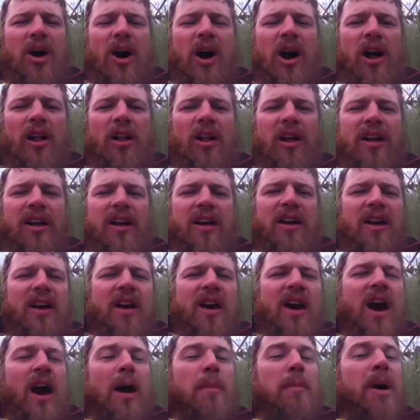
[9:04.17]
calling
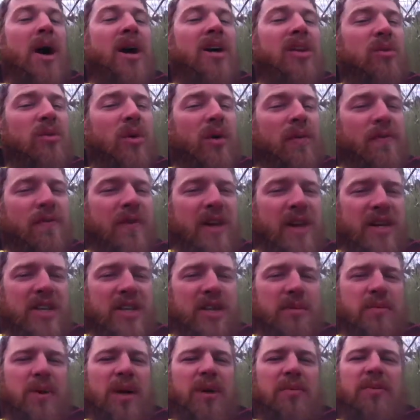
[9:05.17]
among the
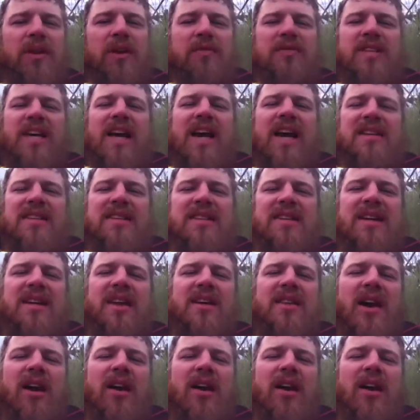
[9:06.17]
Rufiji people of Tanzania,